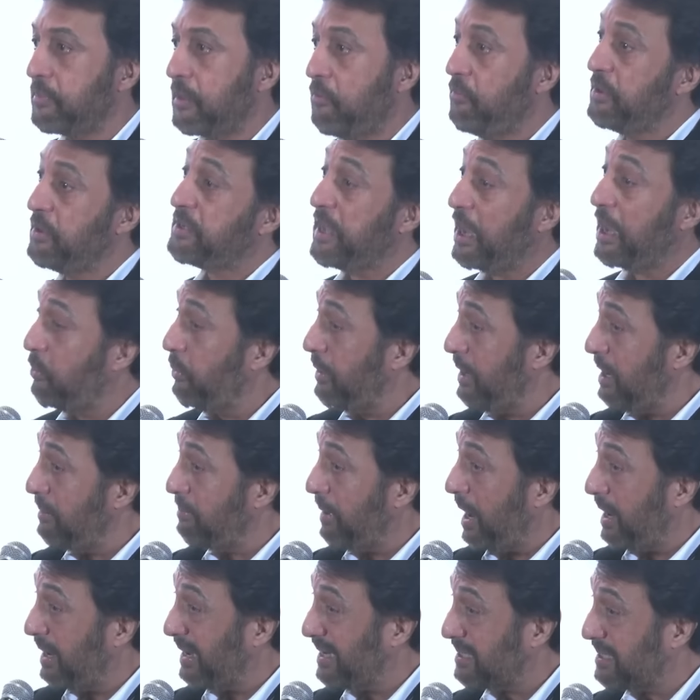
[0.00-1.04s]
which equity
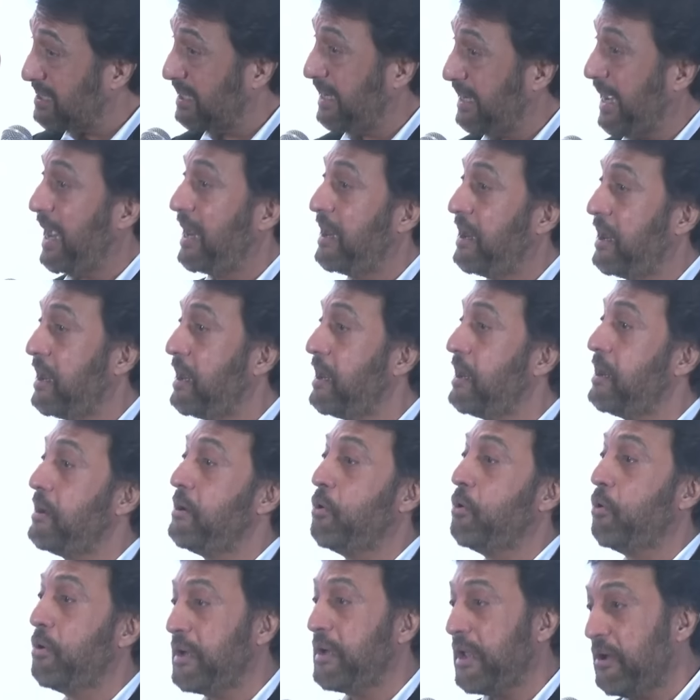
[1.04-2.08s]
markets can.
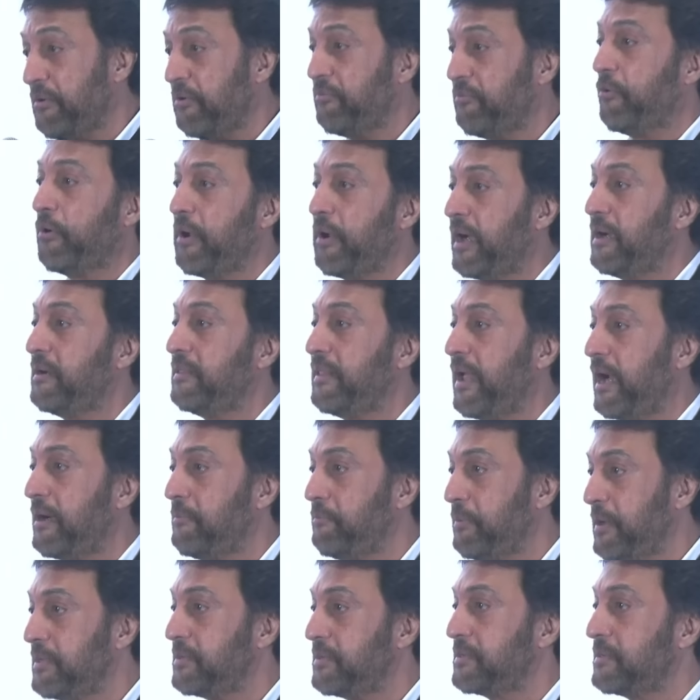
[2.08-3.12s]
Don't ever forget that,
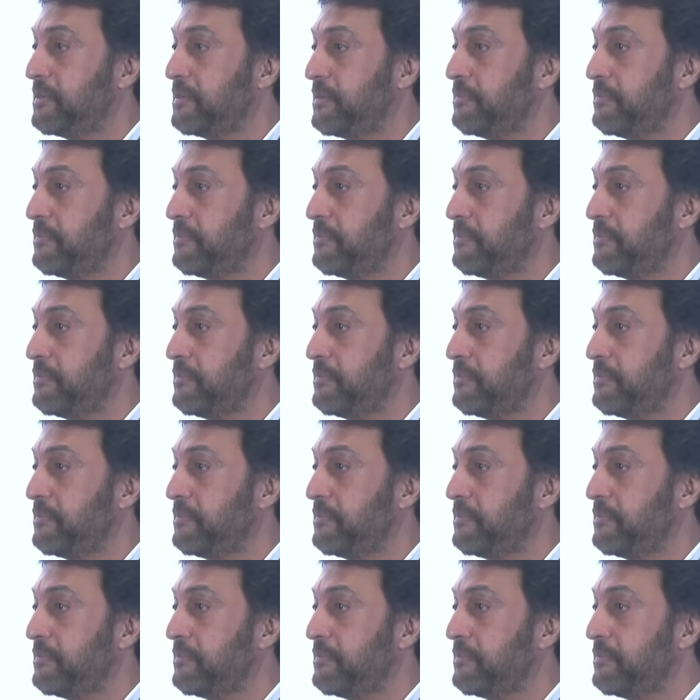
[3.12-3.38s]
please.